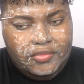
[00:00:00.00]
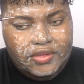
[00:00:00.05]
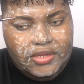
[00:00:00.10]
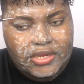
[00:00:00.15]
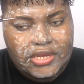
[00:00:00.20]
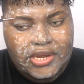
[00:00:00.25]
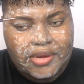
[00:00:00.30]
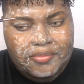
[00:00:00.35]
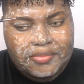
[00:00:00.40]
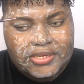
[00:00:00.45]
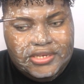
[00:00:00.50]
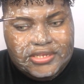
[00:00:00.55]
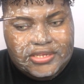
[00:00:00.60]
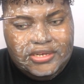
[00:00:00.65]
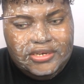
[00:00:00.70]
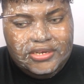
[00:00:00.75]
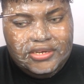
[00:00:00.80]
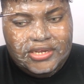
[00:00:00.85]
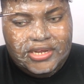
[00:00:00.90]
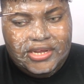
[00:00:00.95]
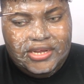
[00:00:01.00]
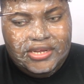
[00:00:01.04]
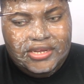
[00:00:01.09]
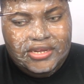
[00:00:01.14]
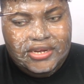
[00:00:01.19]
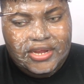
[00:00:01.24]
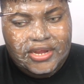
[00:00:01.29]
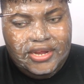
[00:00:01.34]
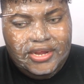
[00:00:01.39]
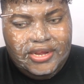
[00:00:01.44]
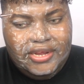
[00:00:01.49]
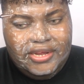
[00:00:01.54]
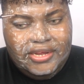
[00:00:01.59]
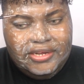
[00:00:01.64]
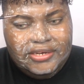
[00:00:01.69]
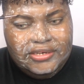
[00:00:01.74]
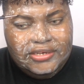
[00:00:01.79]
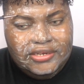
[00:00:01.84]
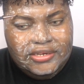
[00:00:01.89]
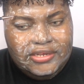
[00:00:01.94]
And I'm just going to go ahead
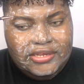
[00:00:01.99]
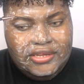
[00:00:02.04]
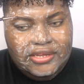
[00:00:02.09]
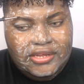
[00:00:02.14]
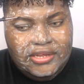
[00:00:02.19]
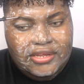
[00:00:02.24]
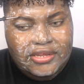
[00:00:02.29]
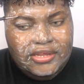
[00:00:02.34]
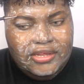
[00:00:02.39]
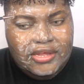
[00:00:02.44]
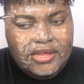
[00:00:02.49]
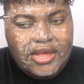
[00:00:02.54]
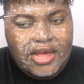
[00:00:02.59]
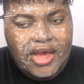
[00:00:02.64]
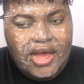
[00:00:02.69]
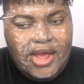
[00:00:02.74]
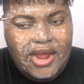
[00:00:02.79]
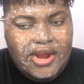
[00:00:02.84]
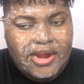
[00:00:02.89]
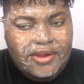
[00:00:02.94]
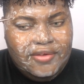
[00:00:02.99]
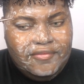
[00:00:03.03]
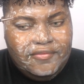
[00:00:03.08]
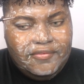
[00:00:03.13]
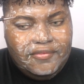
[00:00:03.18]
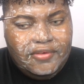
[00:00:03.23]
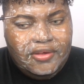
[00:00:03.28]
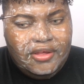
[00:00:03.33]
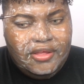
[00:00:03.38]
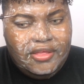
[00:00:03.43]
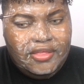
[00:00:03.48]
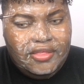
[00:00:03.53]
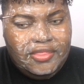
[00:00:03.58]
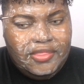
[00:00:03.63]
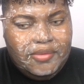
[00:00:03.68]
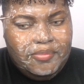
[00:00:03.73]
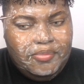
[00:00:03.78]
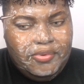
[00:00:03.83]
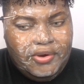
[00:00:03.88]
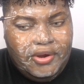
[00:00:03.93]
and carve
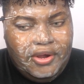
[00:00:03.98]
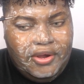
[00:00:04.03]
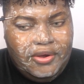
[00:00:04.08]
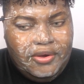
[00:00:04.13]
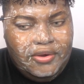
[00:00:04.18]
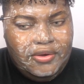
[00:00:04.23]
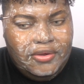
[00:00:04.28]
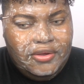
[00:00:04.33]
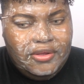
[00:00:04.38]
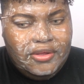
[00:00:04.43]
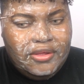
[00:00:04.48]
the brow